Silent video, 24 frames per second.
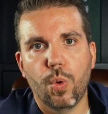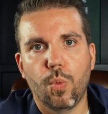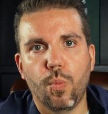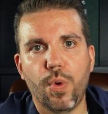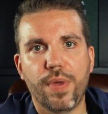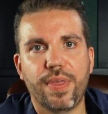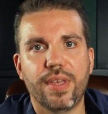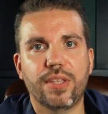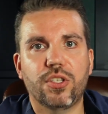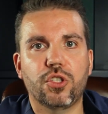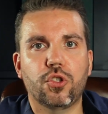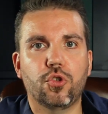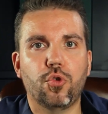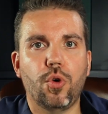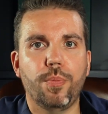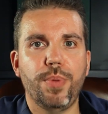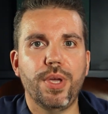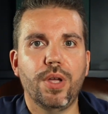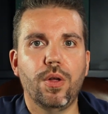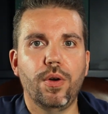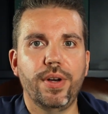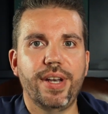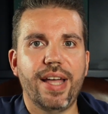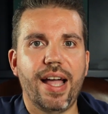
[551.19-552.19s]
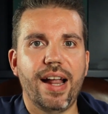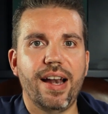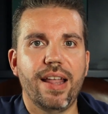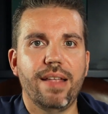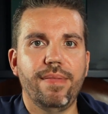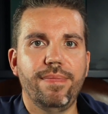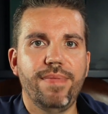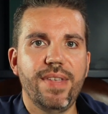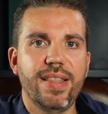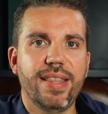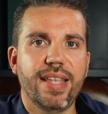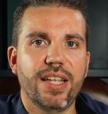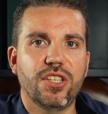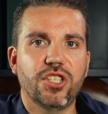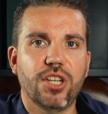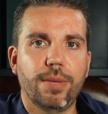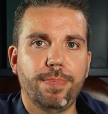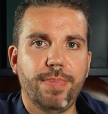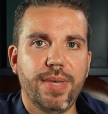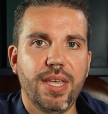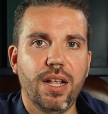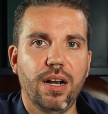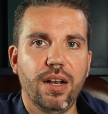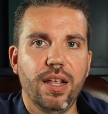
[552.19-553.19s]
With its tropical dial and vintage
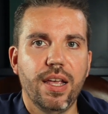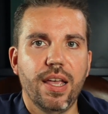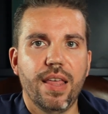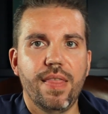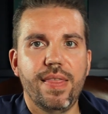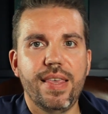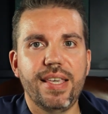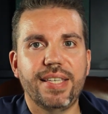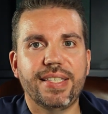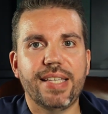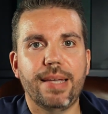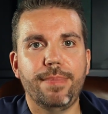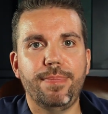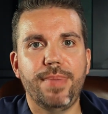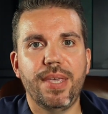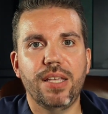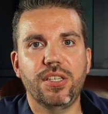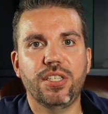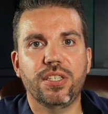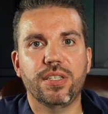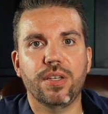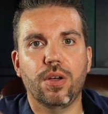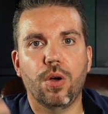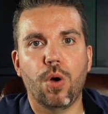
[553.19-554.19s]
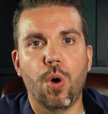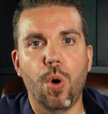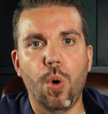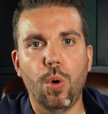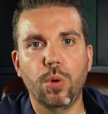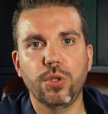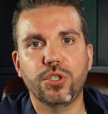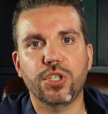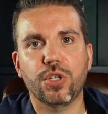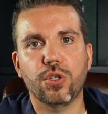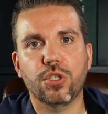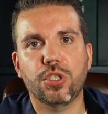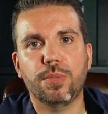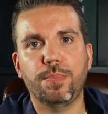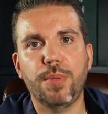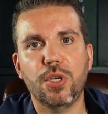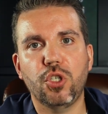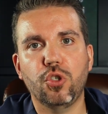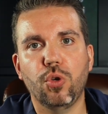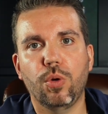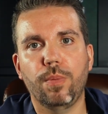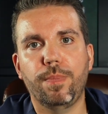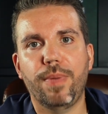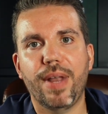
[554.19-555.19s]
appeal, this timepiece holds a
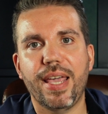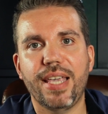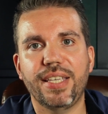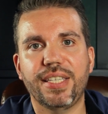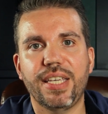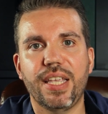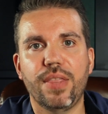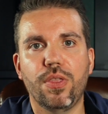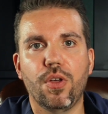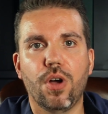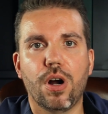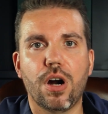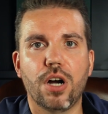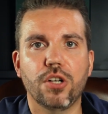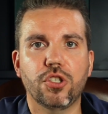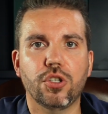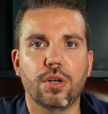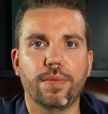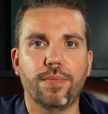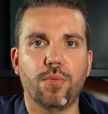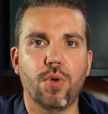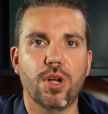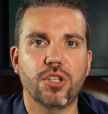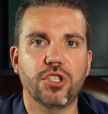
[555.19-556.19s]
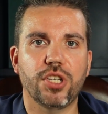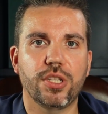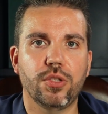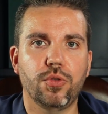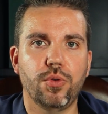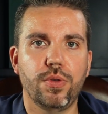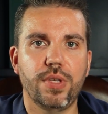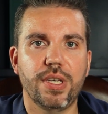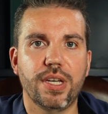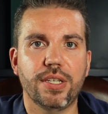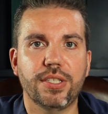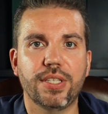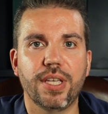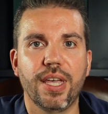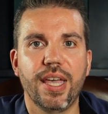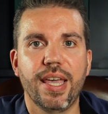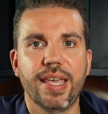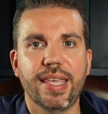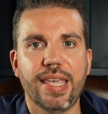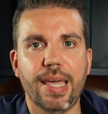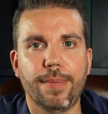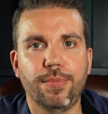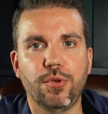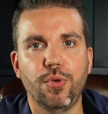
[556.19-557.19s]
special place in the hearts of watch enthusiasts,
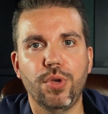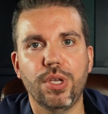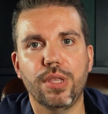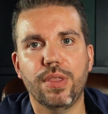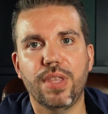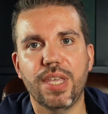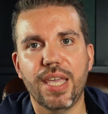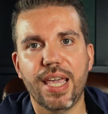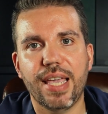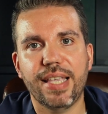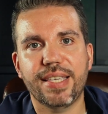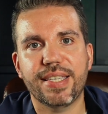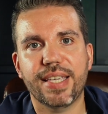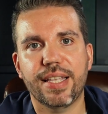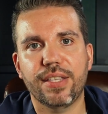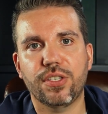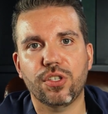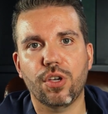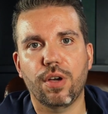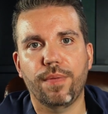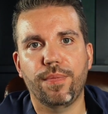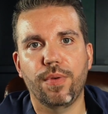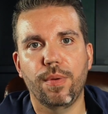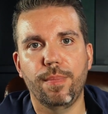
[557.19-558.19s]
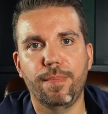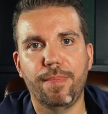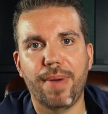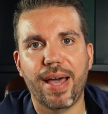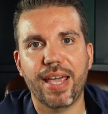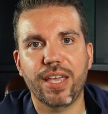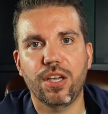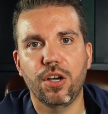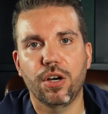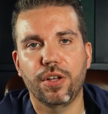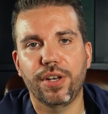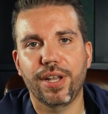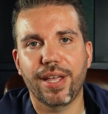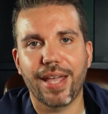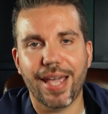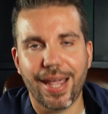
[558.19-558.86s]
capturing the essence of a bygone